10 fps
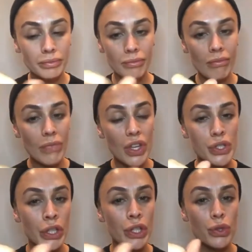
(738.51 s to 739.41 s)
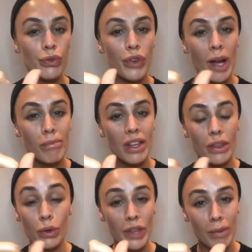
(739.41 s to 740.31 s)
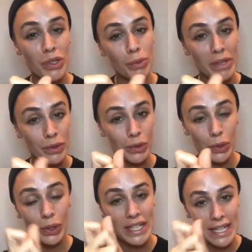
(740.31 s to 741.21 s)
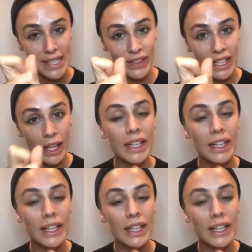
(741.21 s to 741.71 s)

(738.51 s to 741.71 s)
So you're going to use your thumb and your index finger,